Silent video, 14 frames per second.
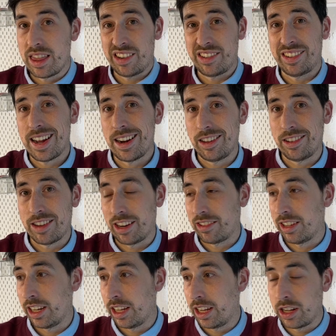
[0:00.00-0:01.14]
this channel has
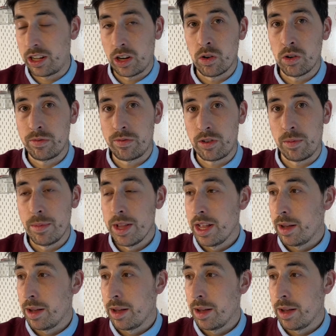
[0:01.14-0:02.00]
actually grown from